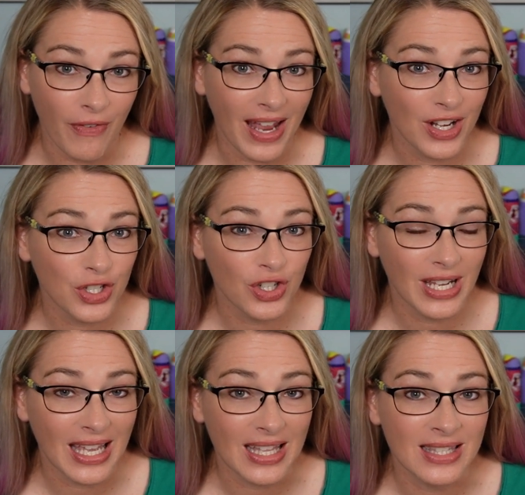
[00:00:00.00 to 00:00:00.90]
and your
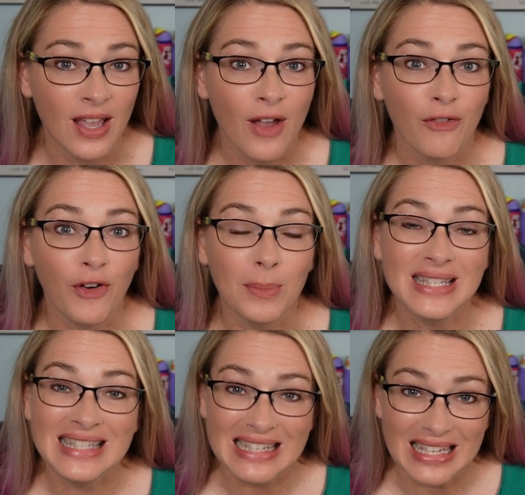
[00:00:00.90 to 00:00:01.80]
kids from
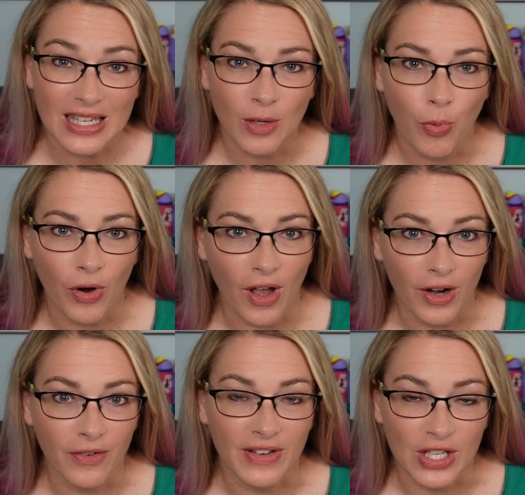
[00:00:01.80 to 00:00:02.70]
seeing
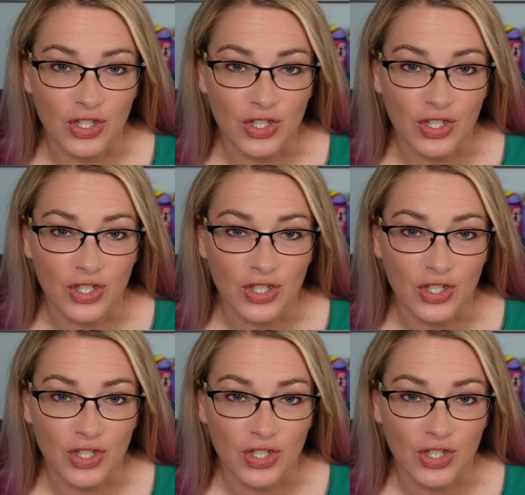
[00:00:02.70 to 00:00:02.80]
pornography.